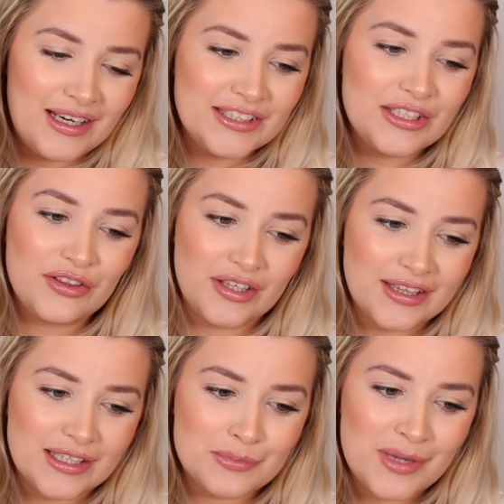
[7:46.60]
I do think
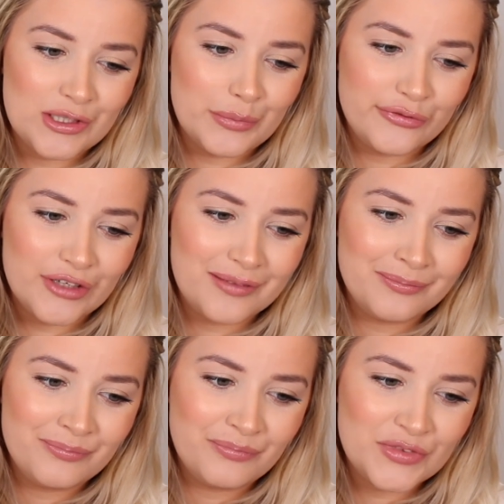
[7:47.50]
that's made up for it,
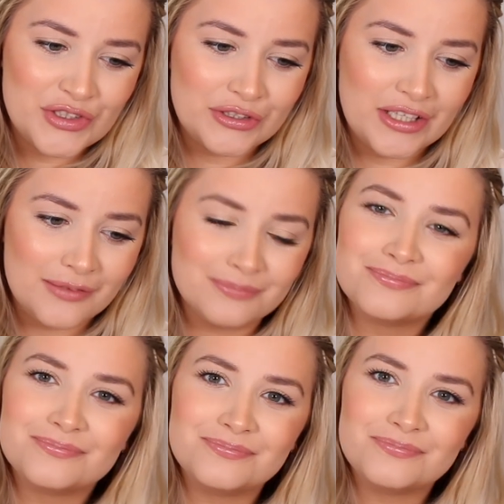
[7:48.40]
don't you?
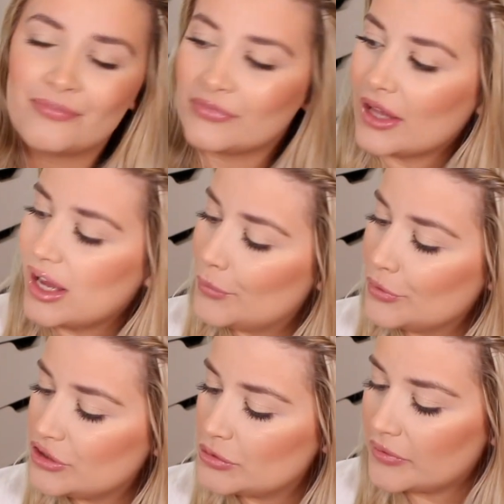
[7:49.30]
I
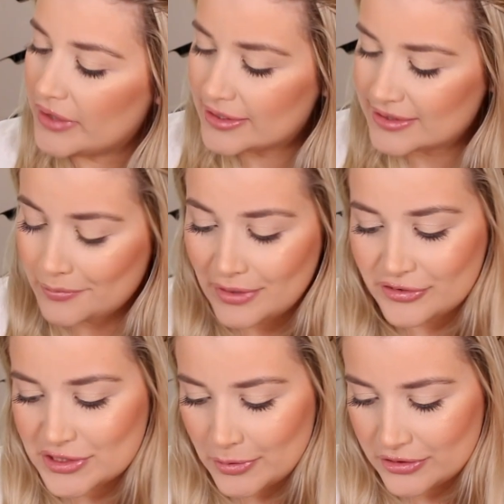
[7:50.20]
wonder what that is. I'm going to
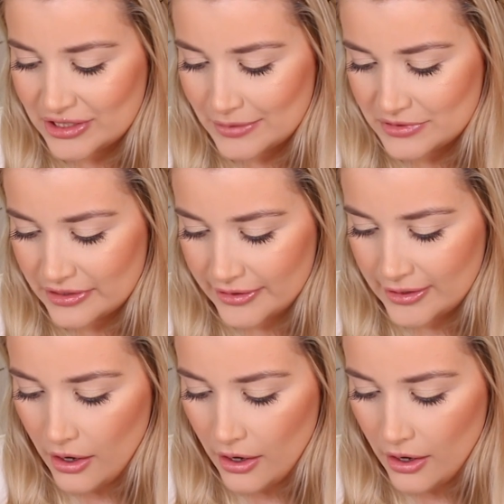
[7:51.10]
have to swatch it, I'm sorry.